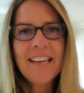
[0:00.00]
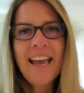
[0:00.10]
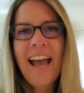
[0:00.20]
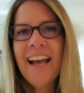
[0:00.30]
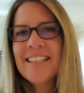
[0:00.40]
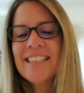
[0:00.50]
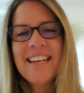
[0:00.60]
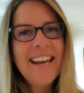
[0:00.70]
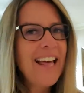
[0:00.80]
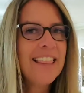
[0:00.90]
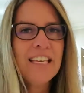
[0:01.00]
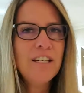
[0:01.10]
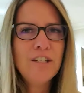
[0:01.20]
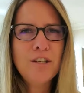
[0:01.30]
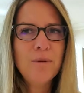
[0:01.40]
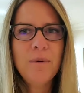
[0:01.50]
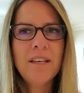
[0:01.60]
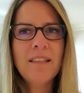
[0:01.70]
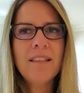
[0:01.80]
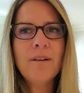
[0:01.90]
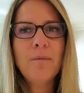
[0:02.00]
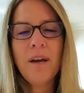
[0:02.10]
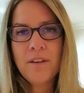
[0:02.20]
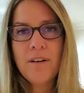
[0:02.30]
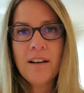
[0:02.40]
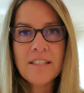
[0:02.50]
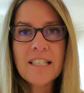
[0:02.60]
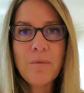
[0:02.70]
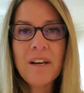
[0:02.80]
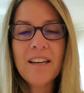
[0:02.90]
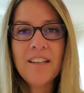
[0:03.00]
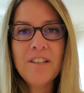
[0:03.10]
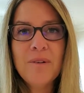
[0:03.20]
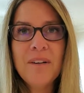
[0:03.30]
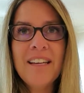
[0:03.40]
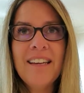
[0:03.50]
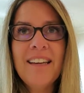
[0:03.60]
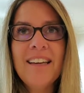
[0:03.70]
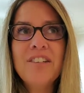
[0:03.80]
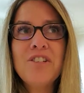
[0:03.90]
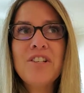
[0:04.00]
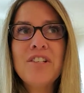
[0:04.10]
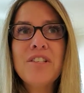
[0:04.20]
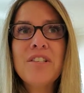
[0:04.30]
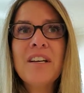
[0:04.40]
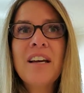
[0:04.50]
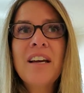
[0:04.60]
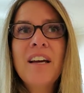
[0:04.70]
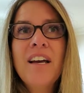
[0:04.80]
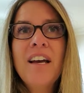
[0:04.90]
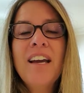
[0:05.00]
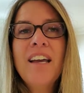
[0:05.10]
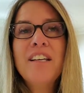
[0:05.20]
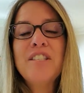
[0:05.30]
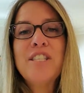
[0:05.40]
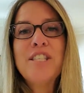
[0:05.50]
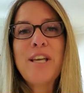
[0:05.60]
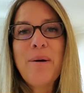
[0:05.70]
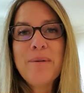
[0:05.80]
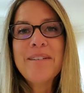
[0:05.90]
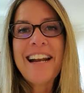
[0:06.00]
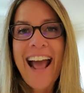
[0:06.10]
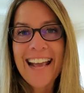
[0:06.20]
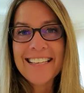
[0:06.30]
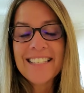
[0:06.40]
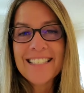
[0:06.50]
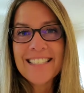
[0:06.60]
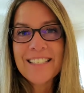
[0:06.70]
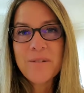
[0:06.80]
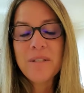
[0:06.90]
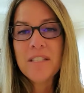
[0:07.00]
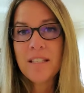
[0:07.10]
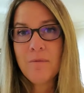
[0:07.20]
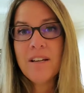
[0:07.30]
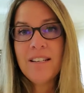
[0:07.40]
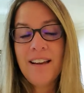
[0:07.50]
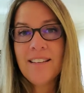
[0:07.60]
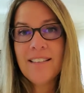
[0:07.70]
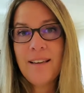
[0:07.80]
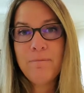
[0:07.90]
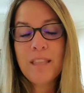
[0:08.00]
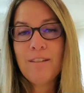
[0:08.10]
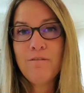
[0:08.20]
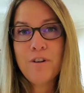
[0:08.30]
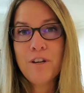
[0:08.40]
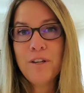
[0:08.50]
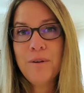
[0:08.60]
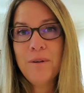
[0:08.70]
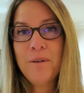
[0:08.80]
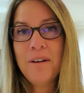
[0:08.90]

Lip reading: has nothing to do with whether or not someone can do it. It's so nice when someone does something for you